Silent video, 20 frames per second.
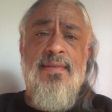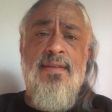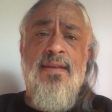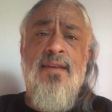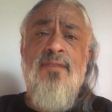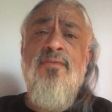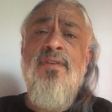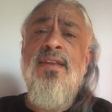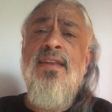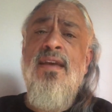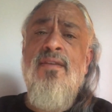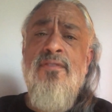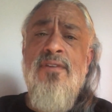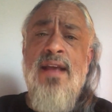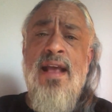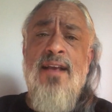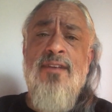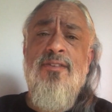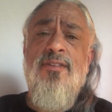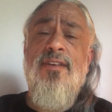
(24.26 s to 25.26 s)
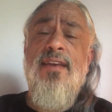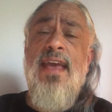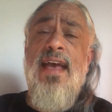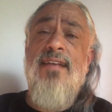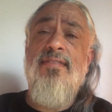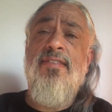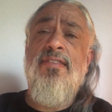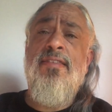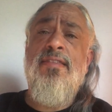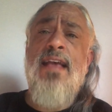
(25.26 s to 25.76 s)
And we never actually
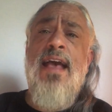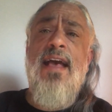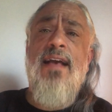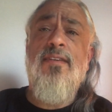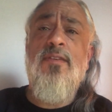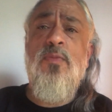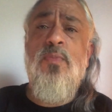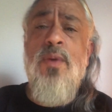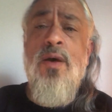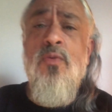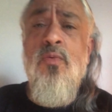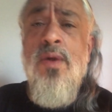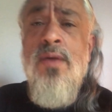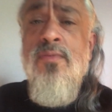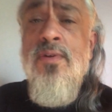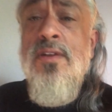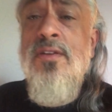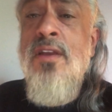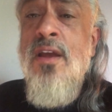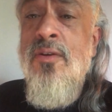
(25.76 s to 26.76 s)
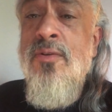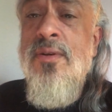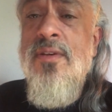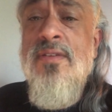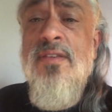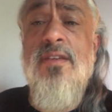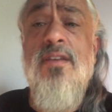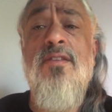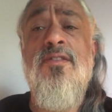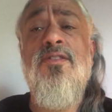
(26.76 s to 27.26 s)
had sex, but we would
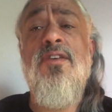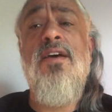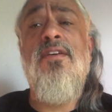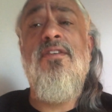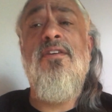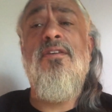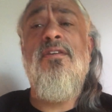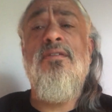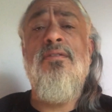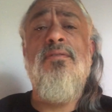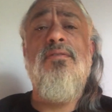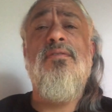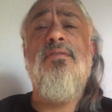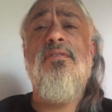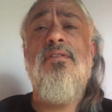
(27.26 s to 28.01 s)
notice each other.